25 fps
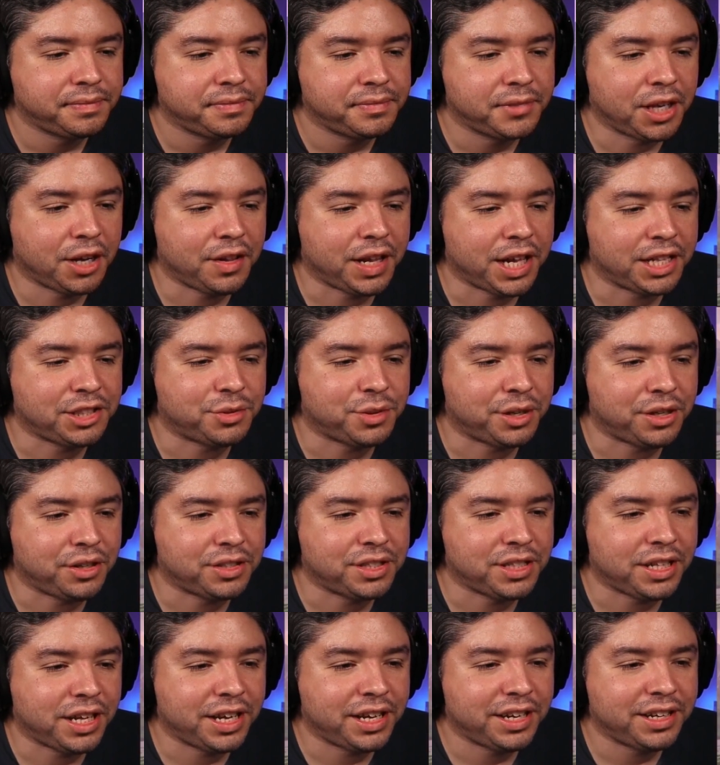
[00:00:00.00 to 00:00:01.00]
Well, that's what it
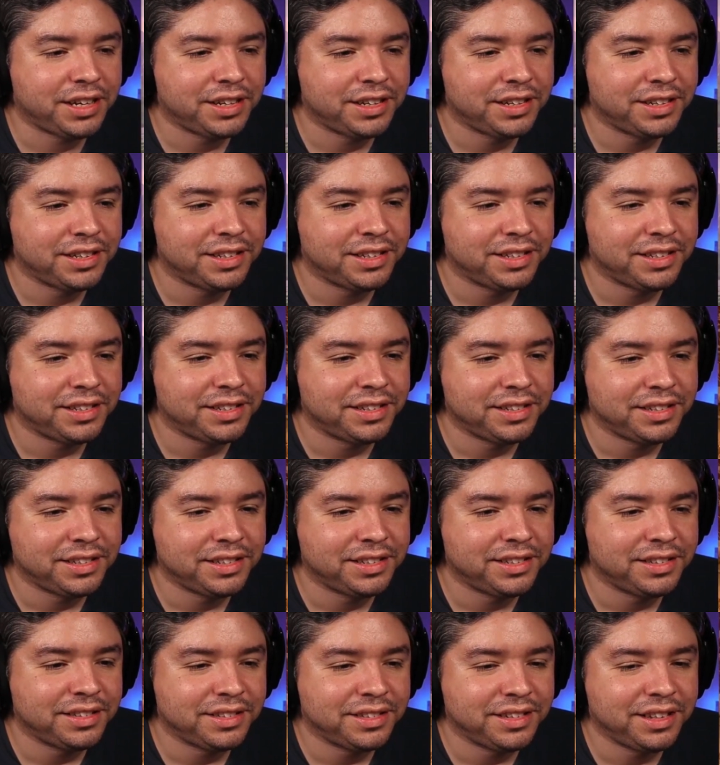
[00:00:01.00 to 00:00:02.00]
looks like.
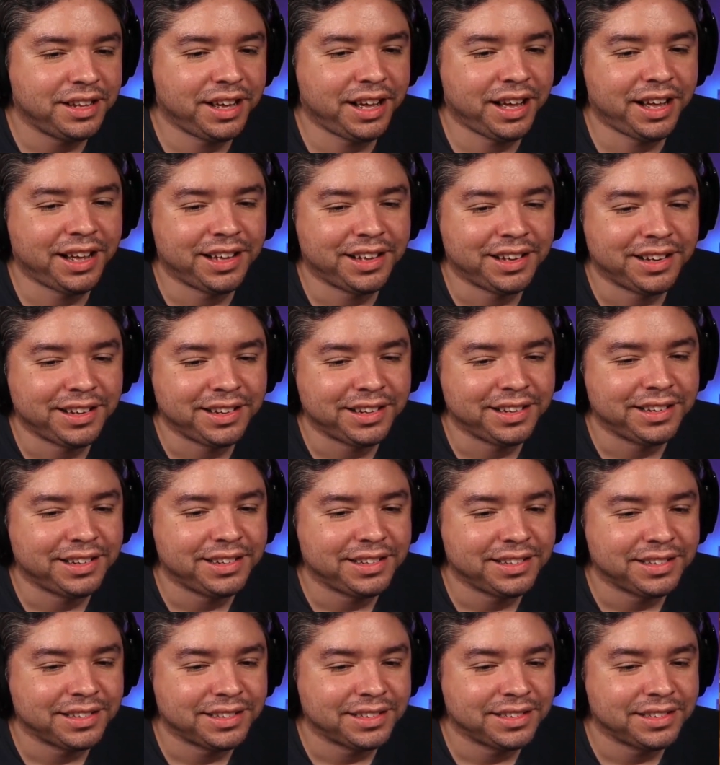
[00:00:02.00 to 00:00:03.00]
Ha.
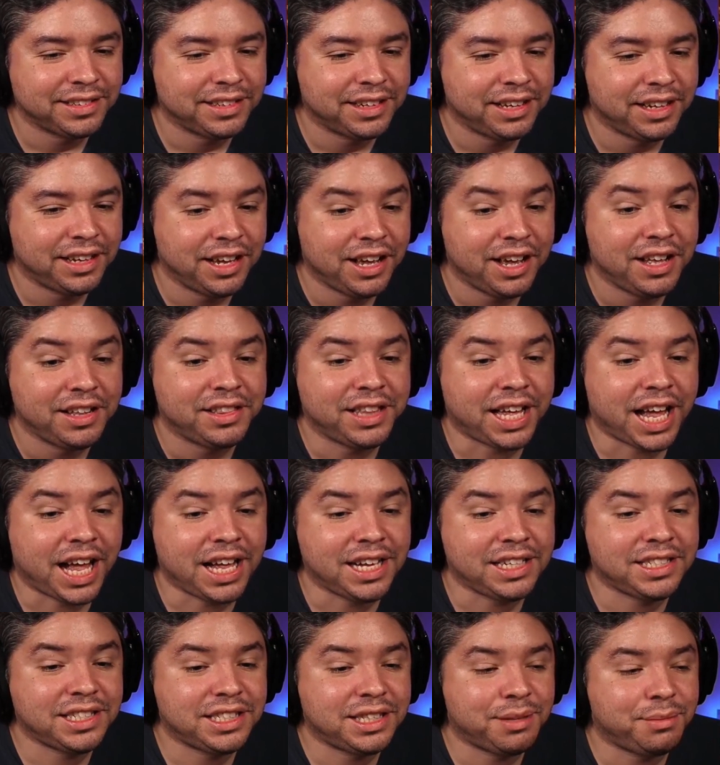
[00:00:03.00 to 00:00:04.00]

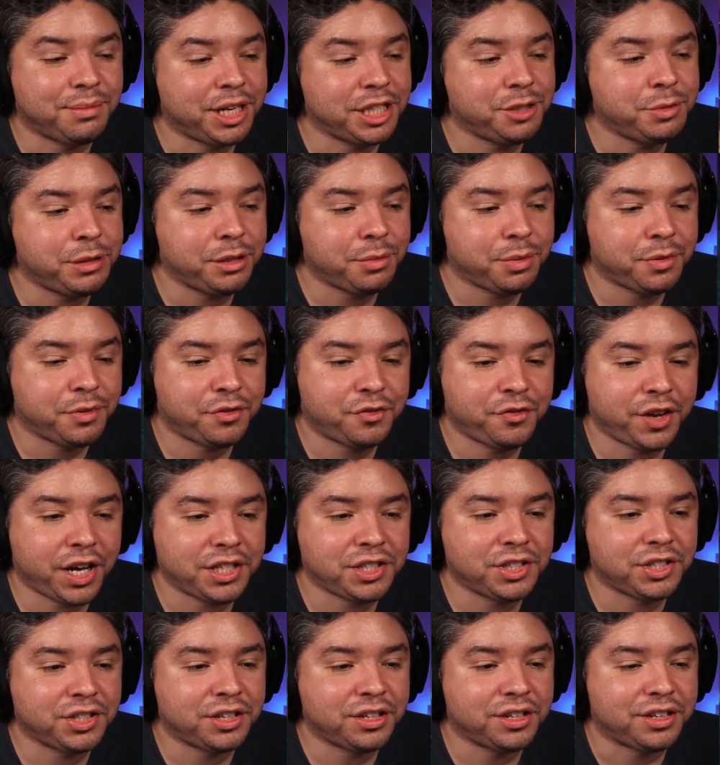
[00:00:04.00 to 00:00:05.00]
That must be the
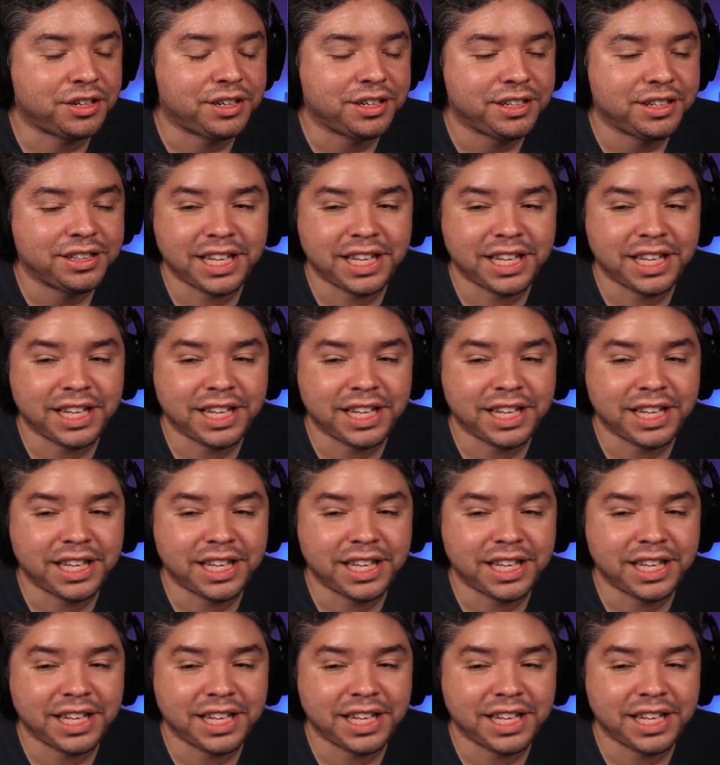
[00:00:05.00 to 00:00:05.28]
professor!